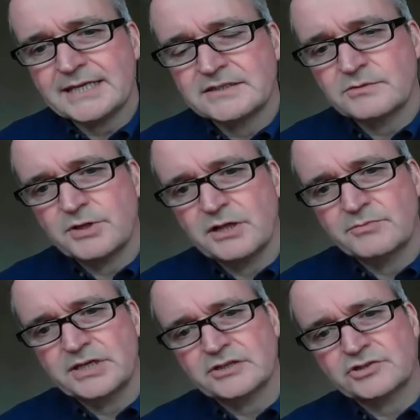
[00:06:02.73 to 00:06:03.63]
back into the
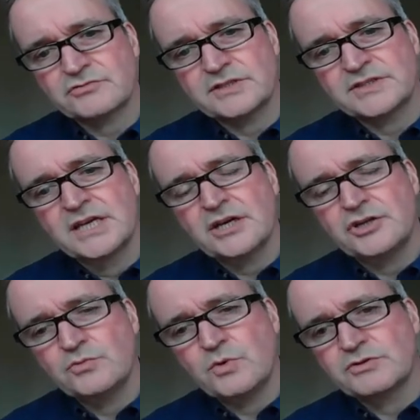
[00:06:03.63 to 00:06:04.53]
pulmonary arteries,
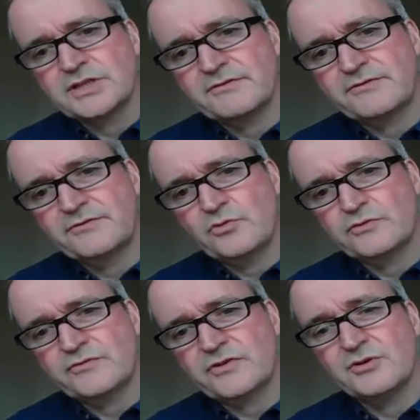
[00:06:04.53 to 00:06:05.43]
and you won't have
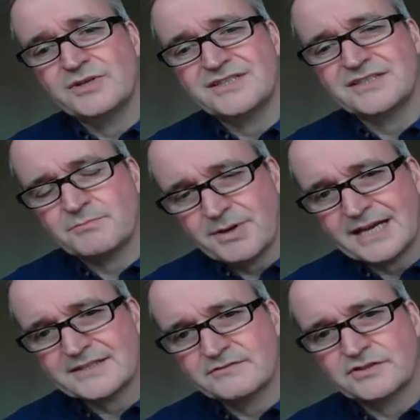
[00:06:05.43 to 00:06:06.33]
forward flow because it's a
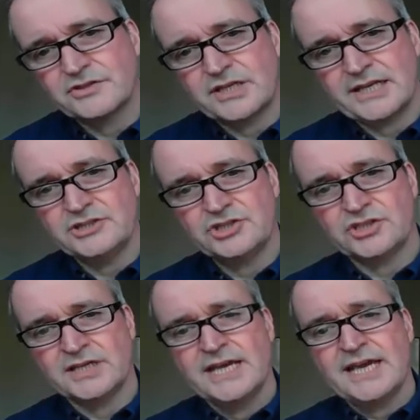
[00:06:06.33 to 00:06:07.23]
passive
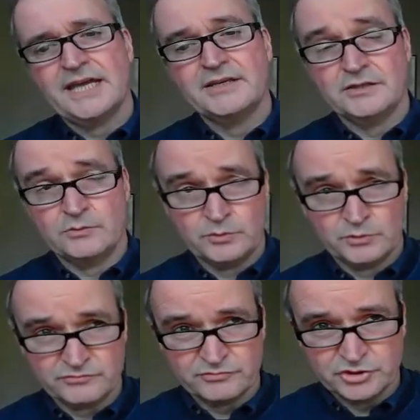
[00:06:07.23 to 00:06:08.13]
circulation. And
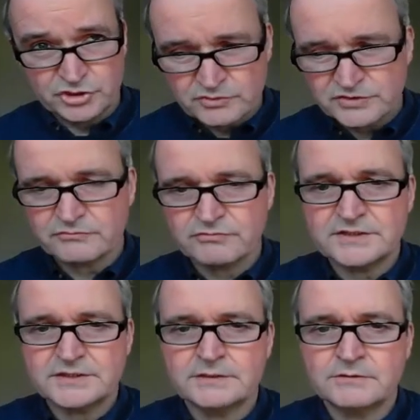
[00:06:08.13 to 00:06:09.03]
we want to reduce the
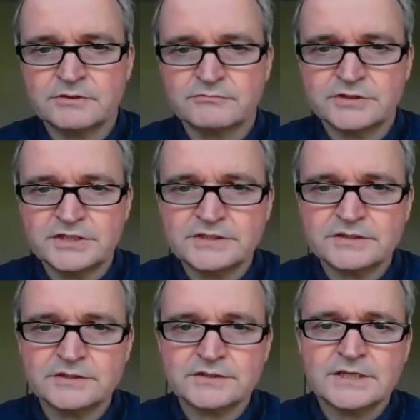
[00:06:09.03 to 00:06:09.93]

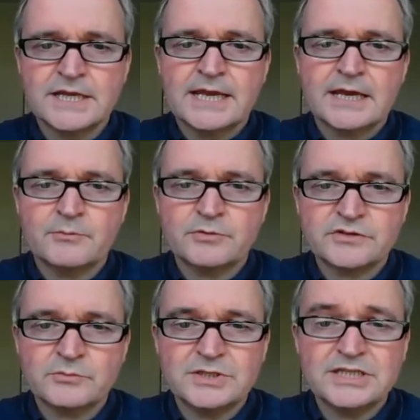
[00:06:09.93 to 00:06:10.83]
resistance,
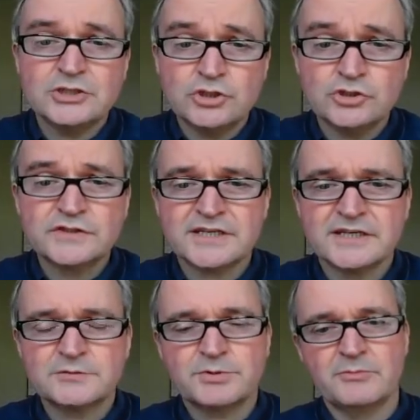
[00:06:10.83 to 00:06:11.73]
and so we need
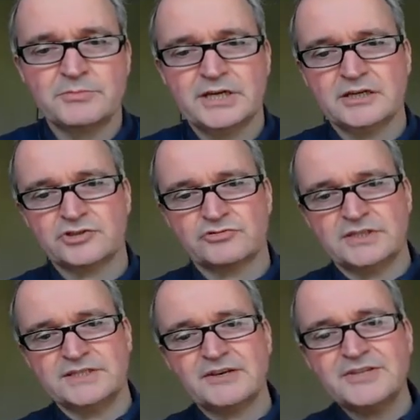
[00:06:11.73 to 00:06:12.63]
good-sized pulmonary
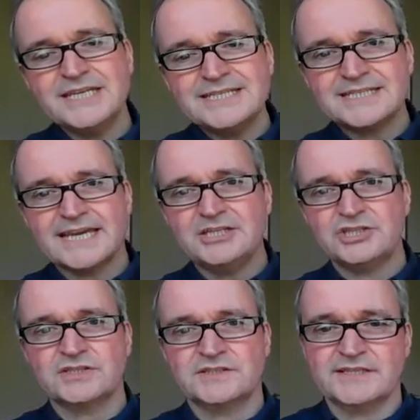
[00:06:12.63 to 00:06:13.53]
arteries. Now, the
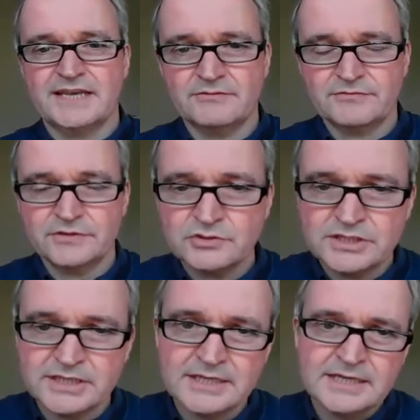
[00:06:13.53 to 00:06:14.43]
indications then for
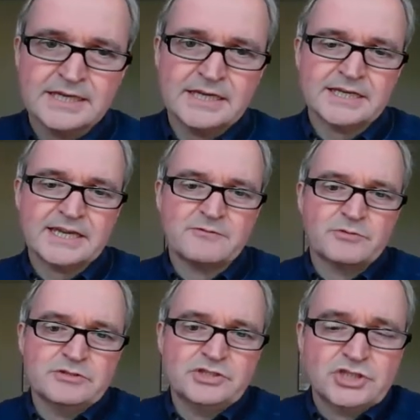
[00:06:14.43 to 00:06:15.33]
doing a
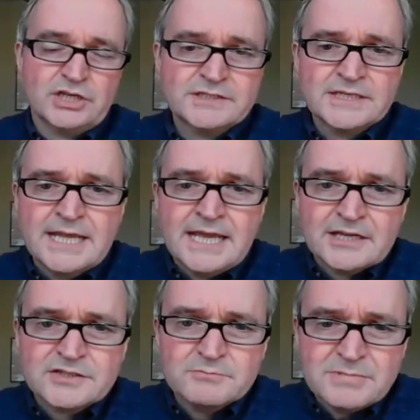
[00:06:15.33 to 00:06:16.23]
cavopulmonary shunt
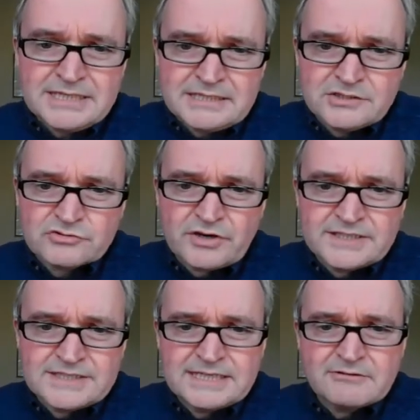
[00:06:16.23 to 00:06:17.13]
are to meet these
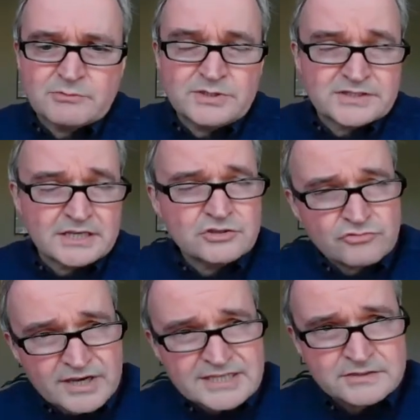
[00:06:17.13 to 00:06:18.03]
criteria. We say
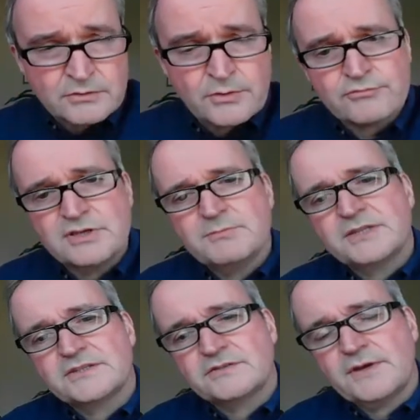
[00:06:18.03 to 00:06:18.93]
greater than 3
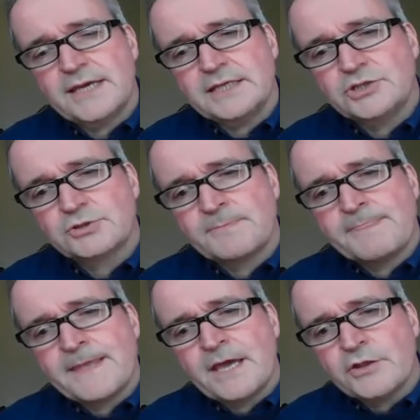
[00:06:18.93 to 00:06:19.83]
months of age.
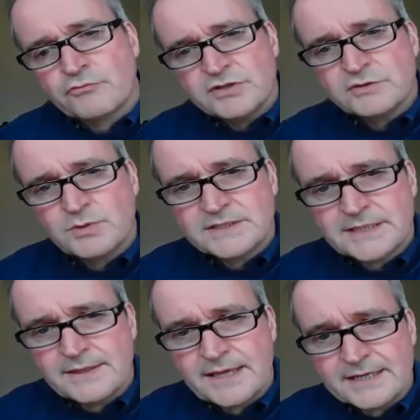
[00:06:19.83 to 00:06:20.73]
And the reason we
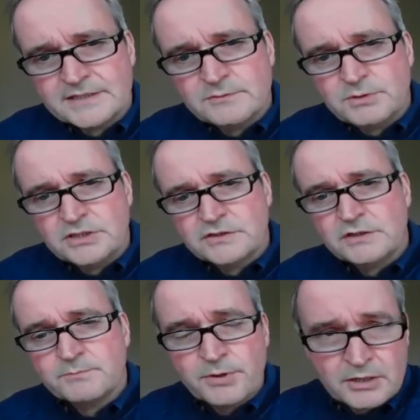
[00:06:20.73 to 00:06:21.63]
say that is
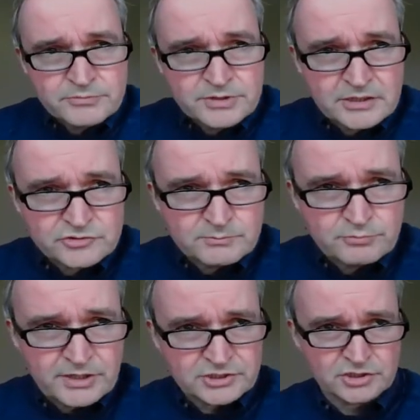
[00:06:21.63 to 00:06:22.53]
because your pulmonary
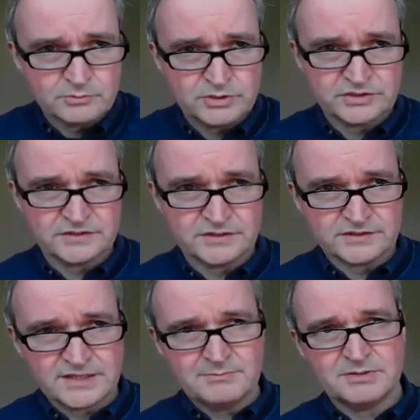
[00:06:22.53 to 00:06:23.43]
artery pressure, which is the
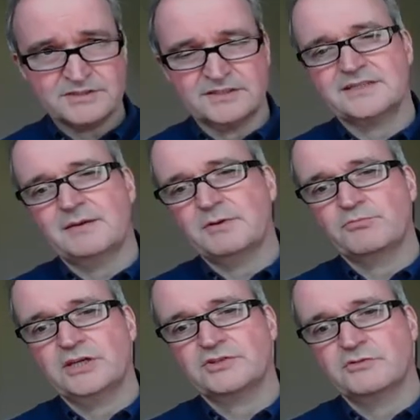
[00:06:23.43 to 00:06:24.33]
same as
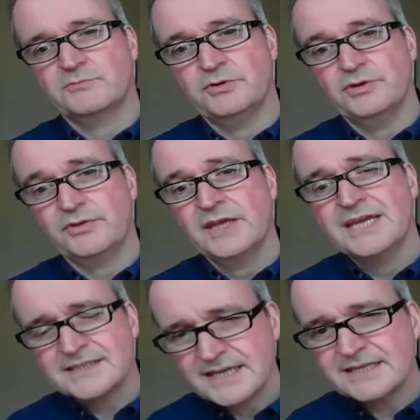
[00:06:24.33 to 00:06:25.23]
systemic pressure at birth,
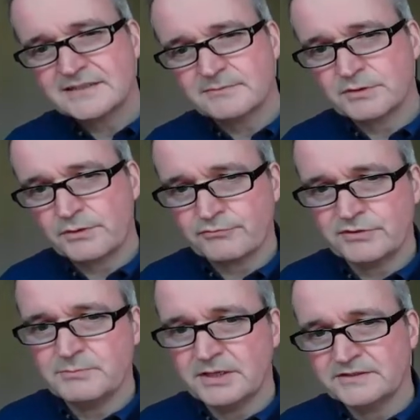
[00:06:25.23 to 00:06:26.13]
takes up to
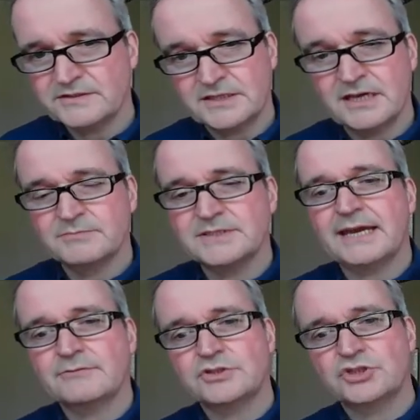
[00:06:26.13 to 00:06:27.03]
3 months to come
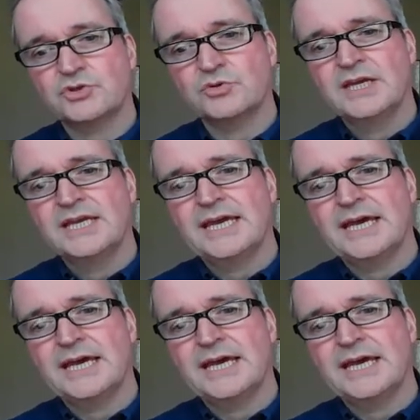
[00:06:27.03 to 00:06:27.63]
down to